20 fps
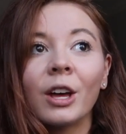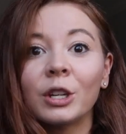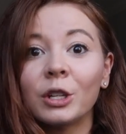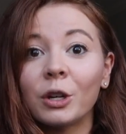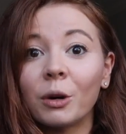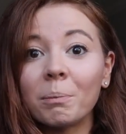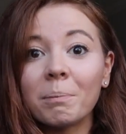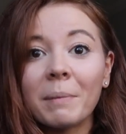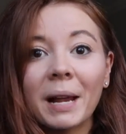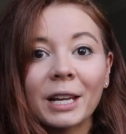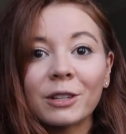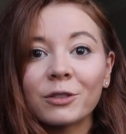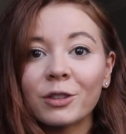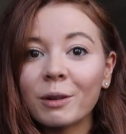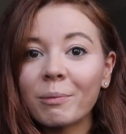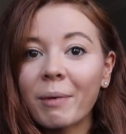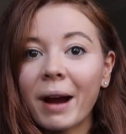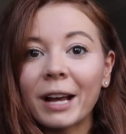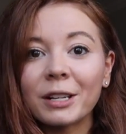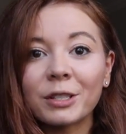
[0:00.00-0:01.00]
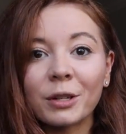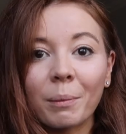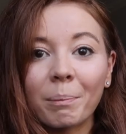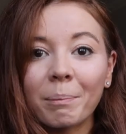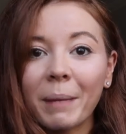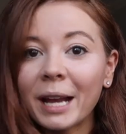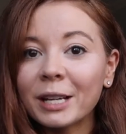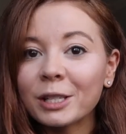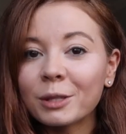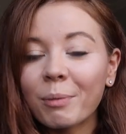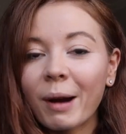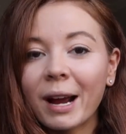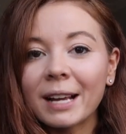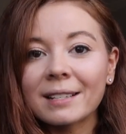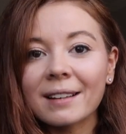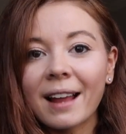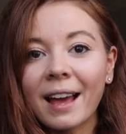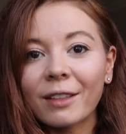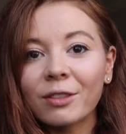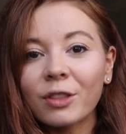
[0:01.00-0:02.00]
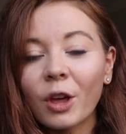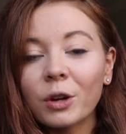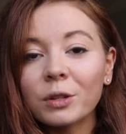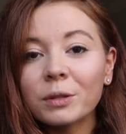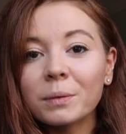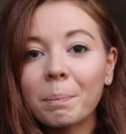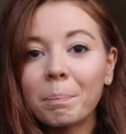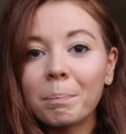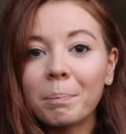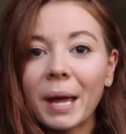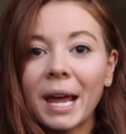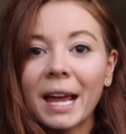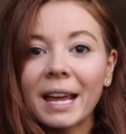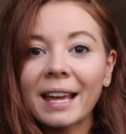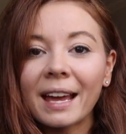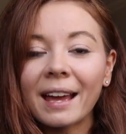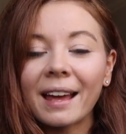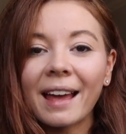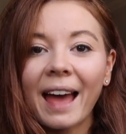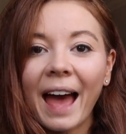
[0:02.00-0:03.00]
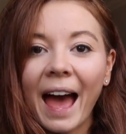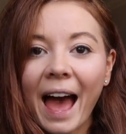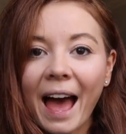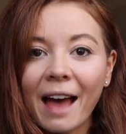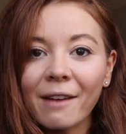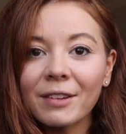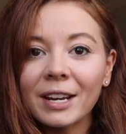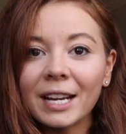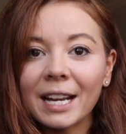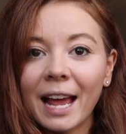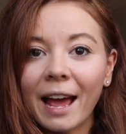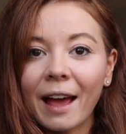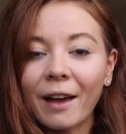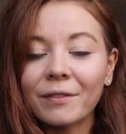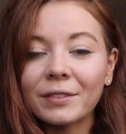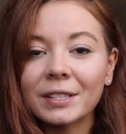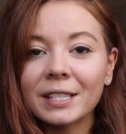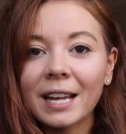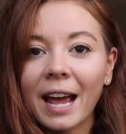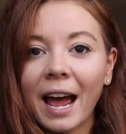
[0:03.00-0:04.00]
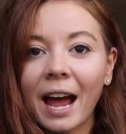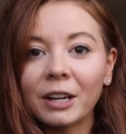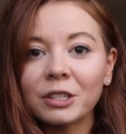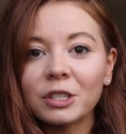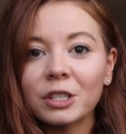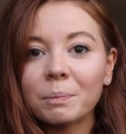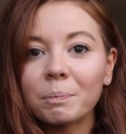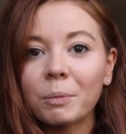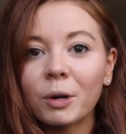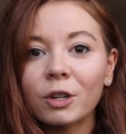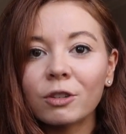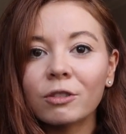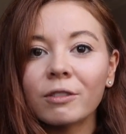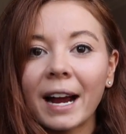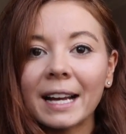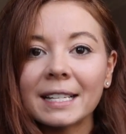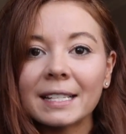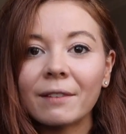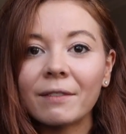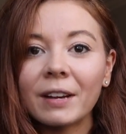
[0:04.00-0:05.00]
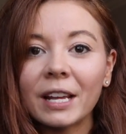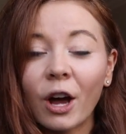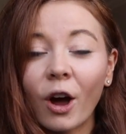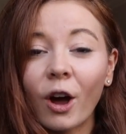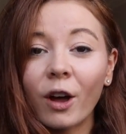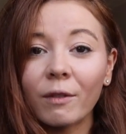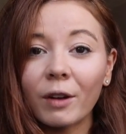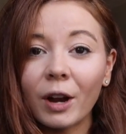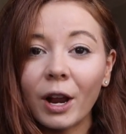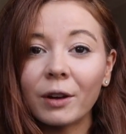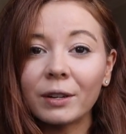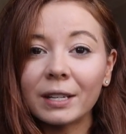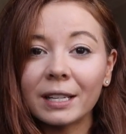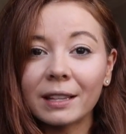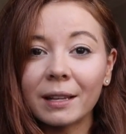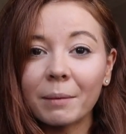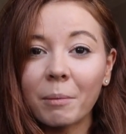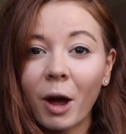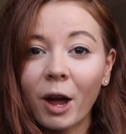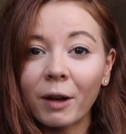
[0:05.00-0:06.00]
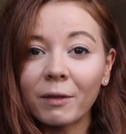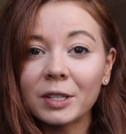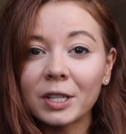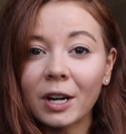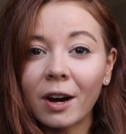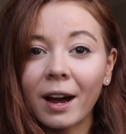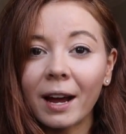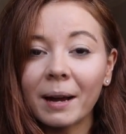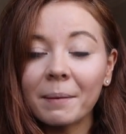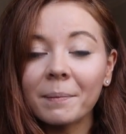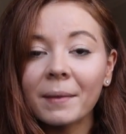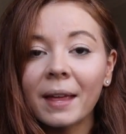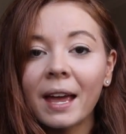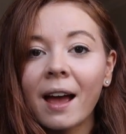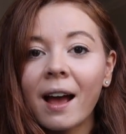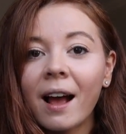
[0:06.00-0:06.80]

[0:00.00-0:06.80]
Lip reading: your military press, your bench press, like those big heavy lifts, and just progressively overloading them over time.